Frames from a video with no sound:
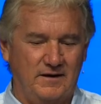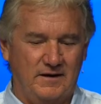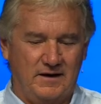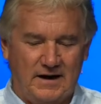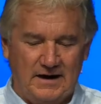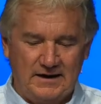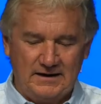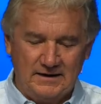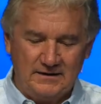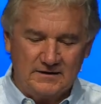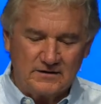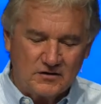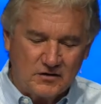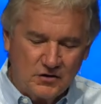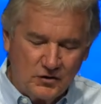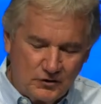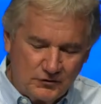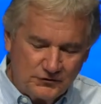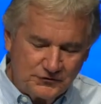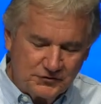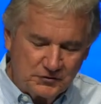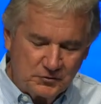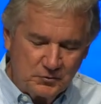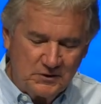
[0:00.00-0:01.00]
And in the
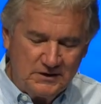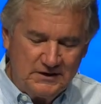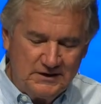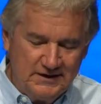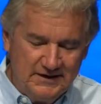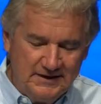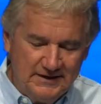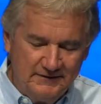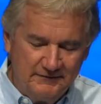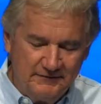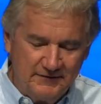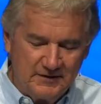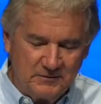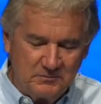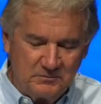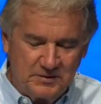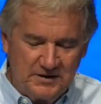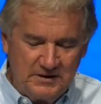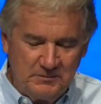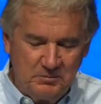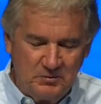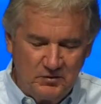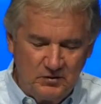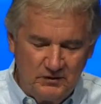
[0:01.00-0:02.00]
culture we live in,
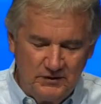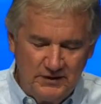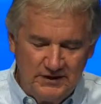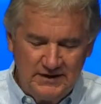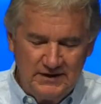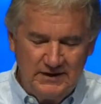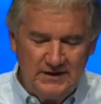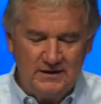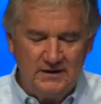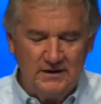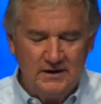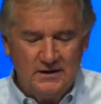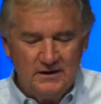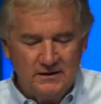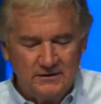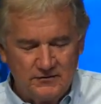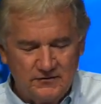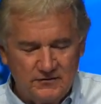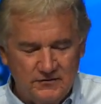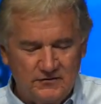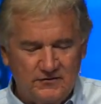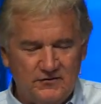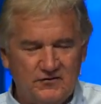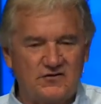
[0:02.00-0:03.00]
people need
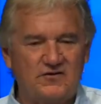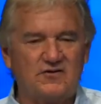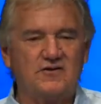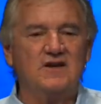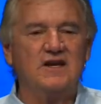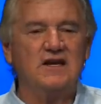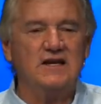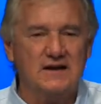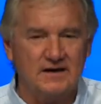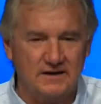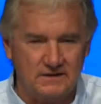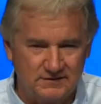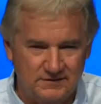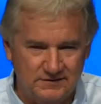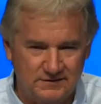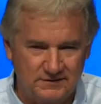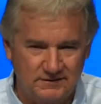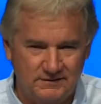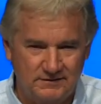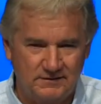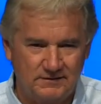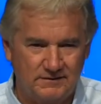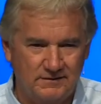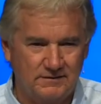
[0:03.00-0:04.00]
to see it
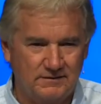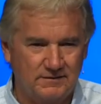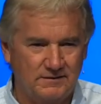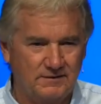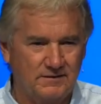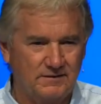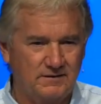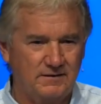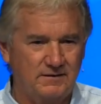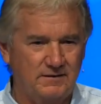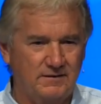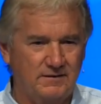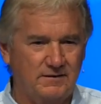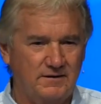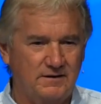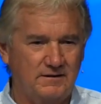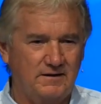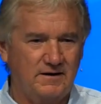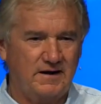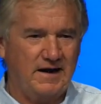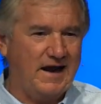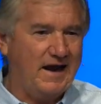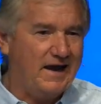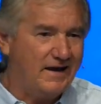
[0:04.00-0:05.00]

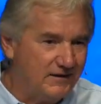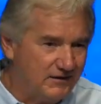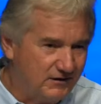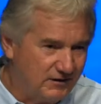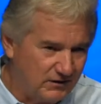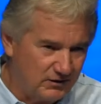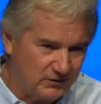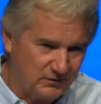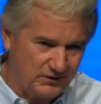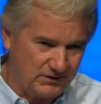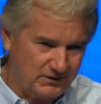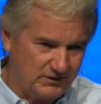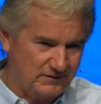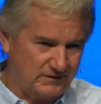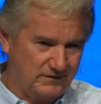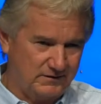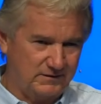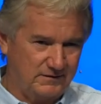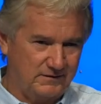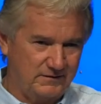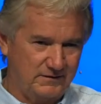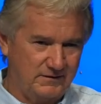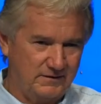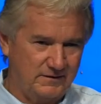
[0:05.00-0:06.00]
and hear it.
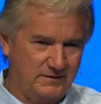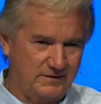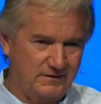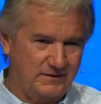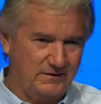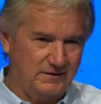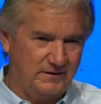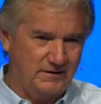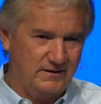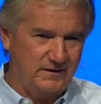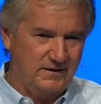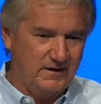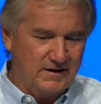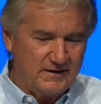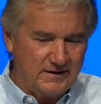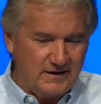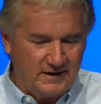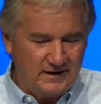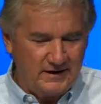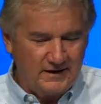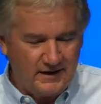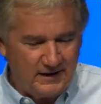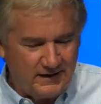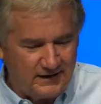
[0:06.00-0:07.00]

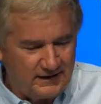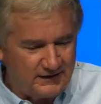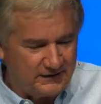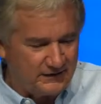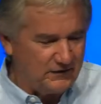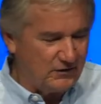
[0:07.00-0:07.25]
They, they need to